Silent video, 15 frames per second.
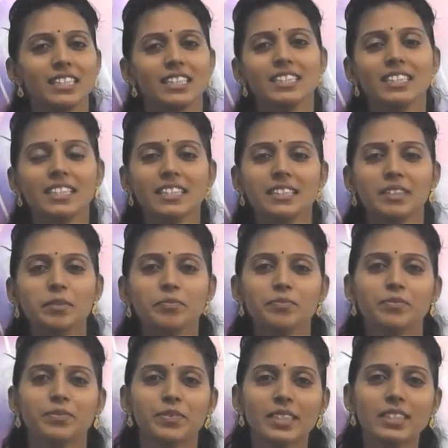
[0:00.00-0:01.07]
See here,
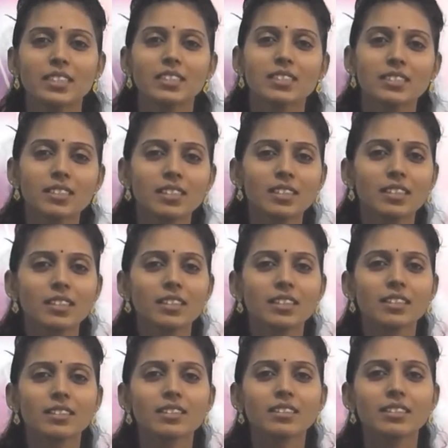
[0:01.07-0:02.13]
this is
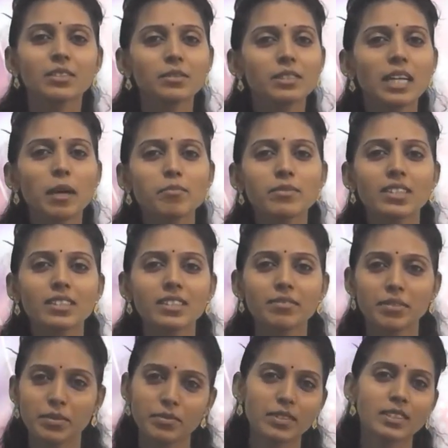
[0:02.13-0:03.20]
the new chapter,
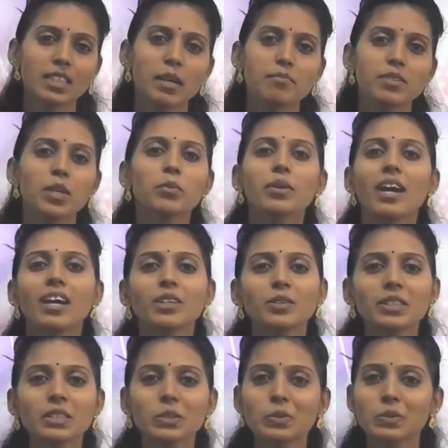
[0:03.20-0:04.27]
fifth chapter we are
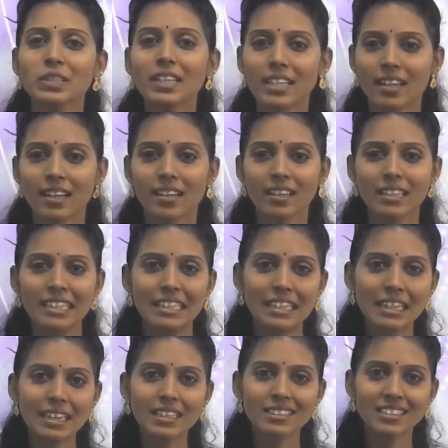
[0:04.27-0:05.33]
going to deal
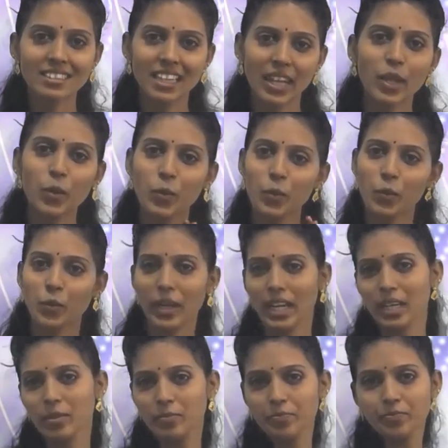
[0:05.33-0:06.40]
in this new
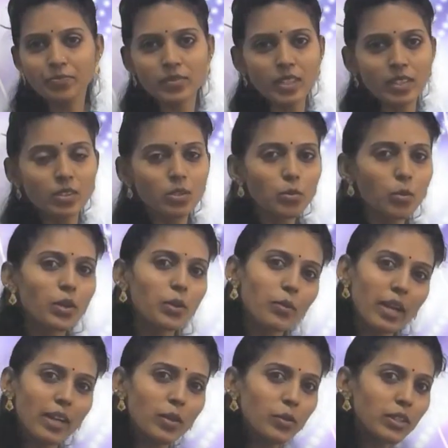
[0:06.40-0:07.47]
way. So what we
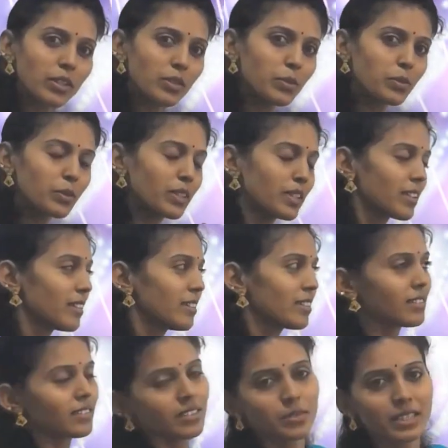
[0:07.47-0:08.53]
are going to do here,
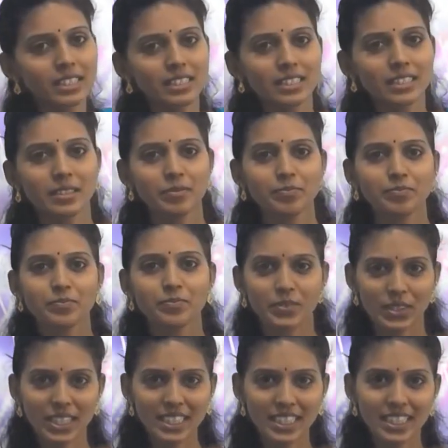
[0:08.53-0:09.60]
you can see,
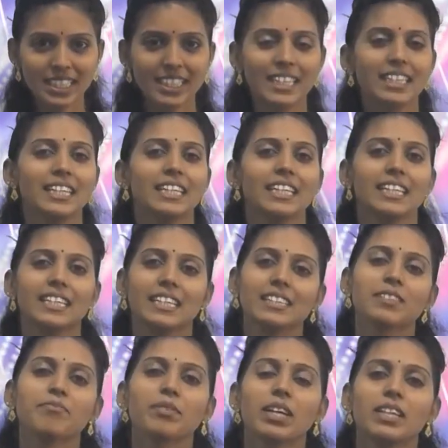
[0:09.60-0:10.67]
right? Yes.
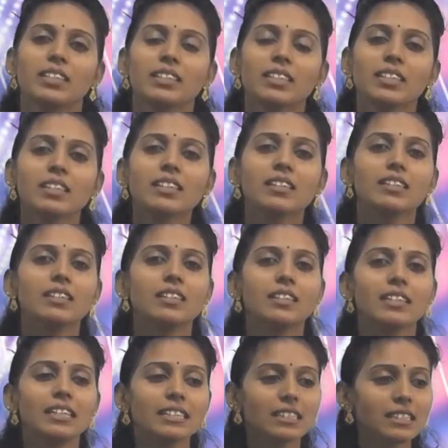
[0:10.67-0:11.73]
See,
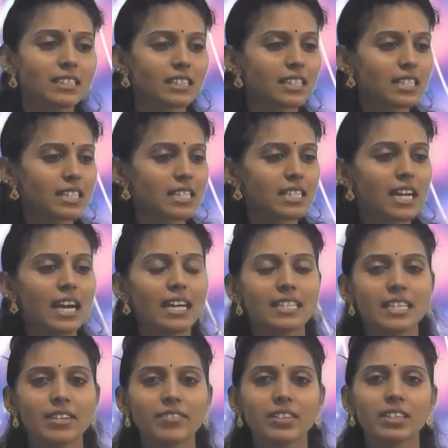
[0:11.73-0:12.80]
let us
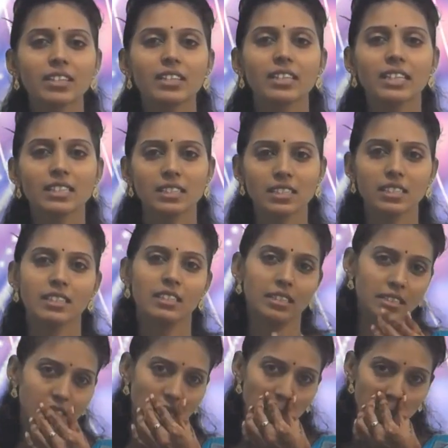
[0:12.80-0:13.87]
start our next
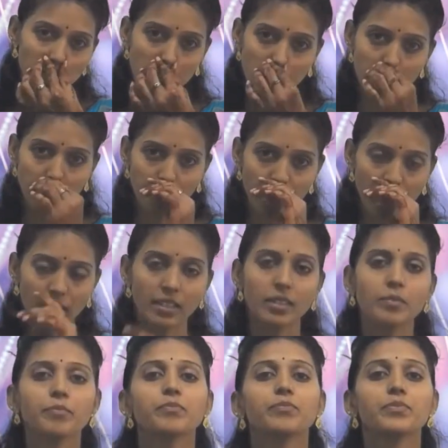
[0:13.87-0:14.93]
chapter
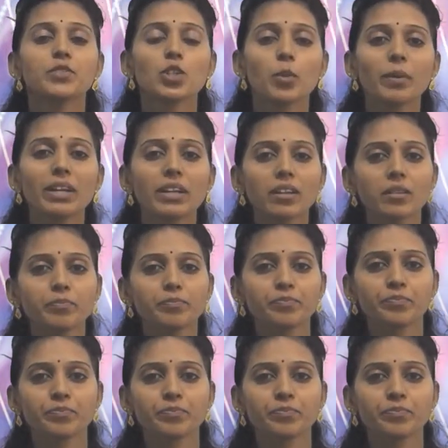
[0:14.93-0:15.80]
here, geometry.